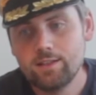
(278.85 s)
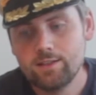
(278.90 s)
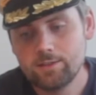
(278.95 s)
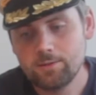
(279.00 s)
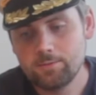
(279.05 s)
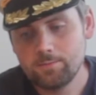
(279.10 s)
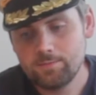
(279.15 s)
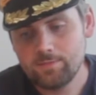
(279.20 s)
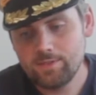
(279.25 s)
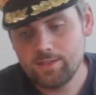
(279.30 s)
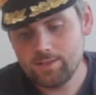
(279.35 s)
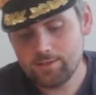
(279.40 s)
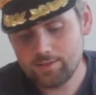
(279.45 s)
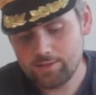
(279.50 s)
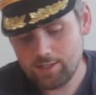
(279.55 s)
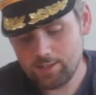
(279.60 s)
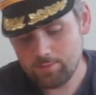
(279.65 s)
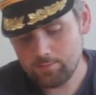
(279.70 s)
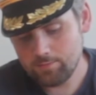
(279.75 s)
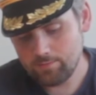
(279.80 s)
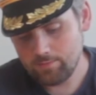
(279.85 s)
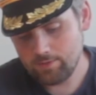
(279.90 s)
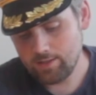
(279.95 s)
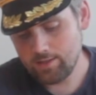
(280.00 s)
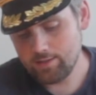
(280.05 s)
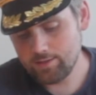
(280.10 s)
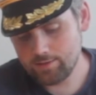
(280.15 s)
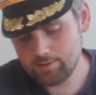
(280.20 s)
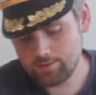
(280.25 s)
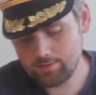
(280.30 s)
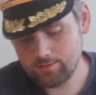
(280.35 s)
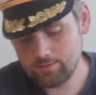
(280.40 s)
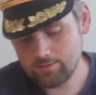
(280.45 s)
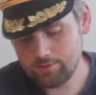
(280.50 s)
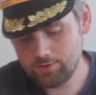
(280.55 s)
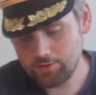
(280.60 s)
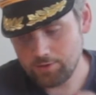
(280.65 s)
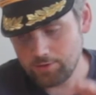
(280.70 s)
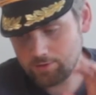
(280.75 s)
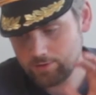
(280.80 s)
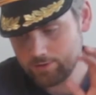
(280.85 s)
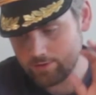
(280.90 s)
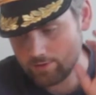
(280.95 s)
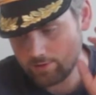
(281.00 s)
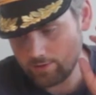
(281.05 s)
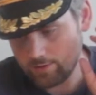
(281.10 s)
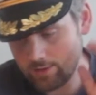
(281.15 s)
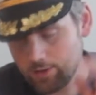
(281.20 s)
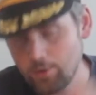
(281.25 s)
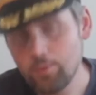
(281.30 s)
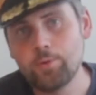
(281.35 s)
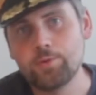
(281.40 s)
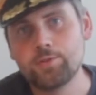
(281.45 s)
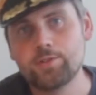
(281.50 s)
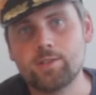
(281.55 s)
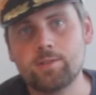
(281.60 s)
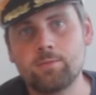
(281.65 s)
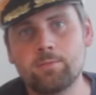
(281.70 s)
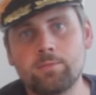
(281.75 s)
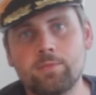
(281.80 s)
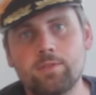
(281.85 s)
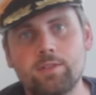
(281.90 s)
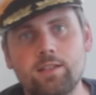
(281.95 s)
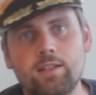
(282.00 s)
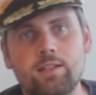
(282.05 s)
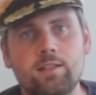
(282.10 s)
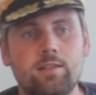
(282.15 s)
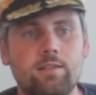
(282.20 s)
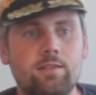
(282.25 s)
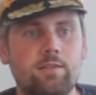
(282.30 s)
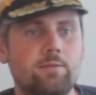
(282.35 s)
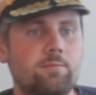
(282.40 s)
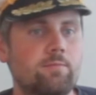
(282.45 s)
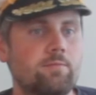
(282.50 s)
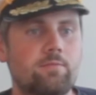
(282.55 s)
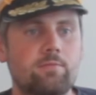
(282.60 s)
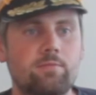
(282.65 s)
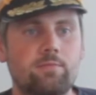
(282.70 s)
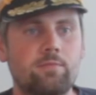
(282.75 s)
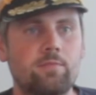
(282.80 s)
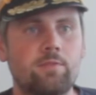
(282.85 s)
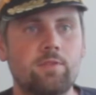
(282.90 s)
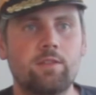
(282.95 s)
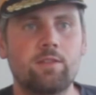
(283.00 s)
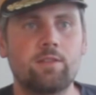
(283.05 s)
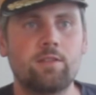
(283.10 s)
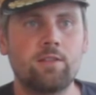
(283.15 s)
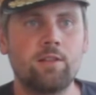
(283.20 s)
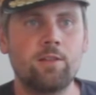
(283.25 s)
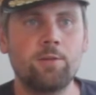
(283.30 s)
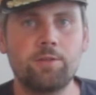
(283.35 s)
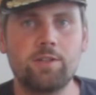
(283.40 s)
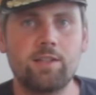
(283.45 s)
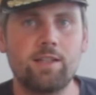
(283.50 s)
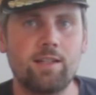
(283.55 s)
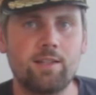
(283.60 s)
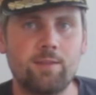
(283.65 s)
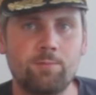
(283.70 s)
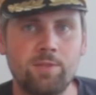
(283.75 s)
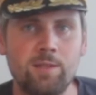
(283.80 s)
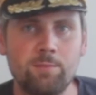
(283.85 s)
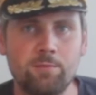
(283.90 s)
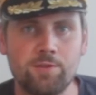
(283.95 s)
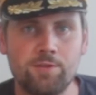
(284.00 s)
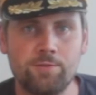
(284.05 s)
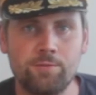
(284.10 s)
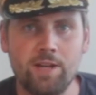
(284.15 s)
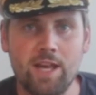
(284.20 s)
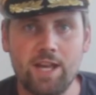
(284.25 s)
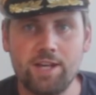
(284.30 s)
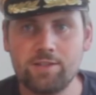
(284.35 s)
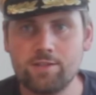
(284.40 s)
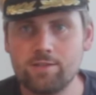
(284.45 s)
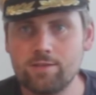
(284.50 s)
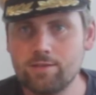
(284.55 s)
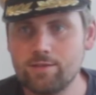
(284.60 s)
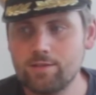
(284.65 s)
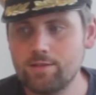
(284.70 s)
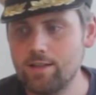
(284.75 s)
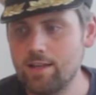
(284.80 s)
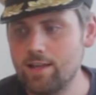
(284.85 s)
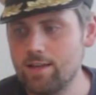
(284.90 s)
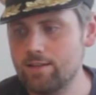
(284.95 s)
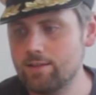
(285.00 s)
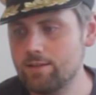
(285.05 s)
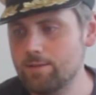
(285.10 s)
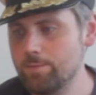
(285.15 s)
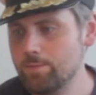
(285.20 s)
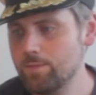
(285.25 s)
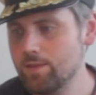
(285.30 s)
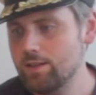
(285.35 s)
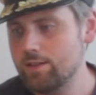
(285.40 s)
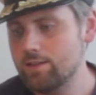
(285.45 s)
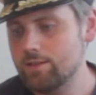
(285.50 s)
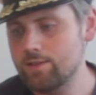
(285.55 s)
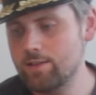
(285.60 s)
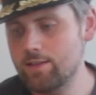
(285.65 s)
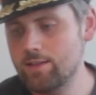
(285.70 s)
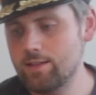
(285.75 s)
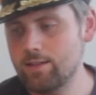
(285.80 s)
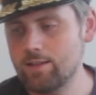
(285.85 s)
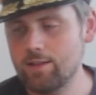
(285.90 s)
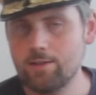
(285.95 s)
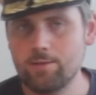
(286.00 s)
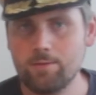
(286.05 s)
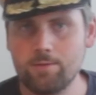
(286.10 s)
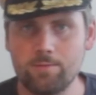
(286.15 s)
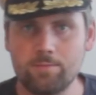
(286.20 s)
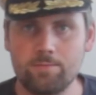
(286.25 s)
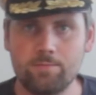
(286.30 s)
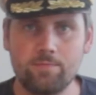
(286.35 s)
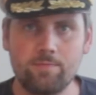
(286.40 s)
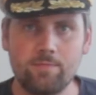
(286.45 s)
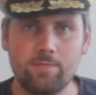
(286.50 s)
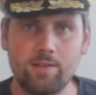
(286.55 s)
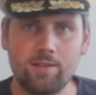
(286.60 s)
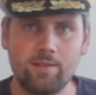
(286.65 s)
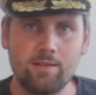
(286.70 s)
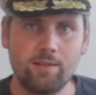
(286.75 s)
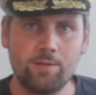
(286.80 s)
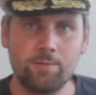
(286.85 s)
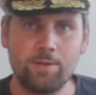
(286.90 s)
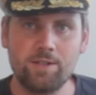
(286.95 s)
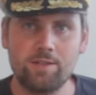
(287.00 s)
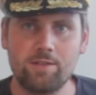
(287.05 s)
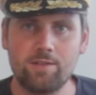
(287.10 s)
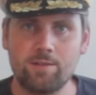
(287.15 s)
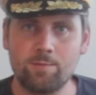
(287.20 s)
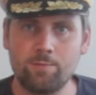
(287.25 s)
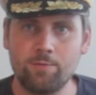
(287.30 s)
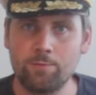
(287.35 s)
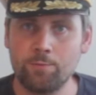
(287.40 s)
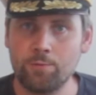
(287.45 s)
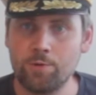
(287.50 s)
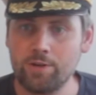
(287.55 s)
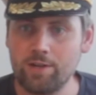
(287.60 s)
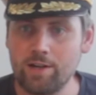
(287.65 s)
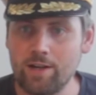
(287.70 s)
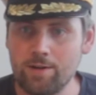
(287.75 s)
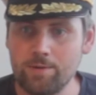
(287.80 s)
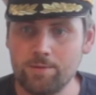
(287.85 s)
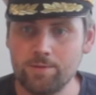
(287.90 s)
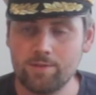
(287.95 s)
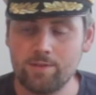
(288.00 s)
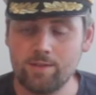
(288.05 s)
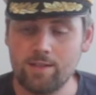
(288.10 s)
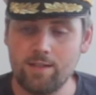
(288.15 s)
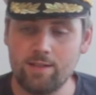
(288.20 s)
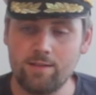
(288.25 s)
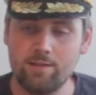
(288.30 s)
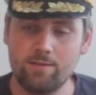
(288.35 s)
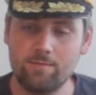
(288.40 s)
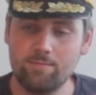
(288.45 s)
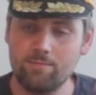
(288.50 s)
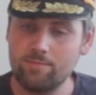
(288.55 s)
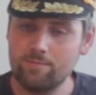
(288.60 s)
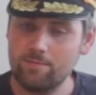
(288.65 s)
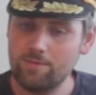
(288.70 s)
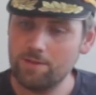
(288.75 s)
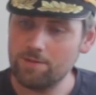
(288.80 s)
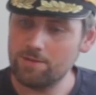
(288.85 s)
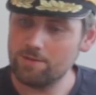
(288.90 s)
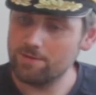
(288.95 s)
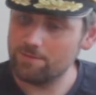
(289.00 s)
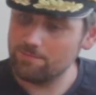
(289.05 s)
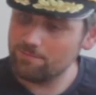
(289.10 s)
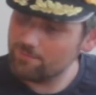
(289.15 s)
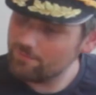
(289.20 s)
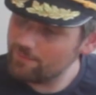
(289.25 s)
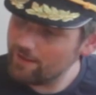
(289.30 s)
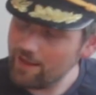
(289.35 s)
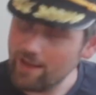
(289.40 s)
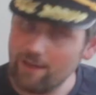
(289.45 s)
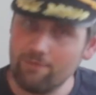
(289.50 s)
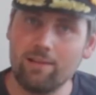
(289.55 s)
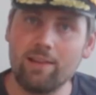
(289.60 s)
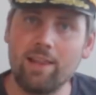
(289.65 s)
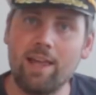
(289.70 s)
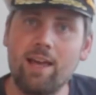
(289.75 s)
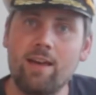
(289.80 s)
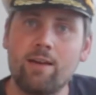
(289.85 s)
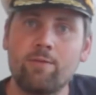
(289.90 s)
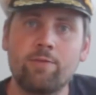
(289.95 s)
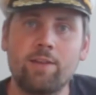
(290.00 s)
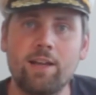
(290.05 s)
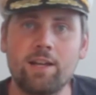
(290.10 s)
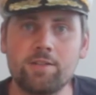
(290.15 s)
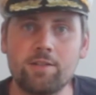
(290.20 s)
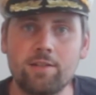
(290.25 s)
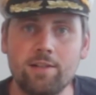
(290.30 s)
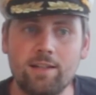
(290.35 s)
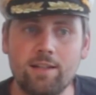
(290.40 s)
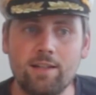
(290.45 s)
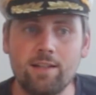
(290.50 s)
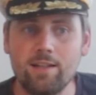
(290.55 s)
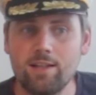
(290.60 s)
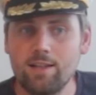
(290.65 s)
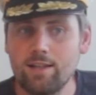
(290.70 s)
So this game is just awesome in looking at people's reactions and seeing how the questions work out, and just have a laugh actually.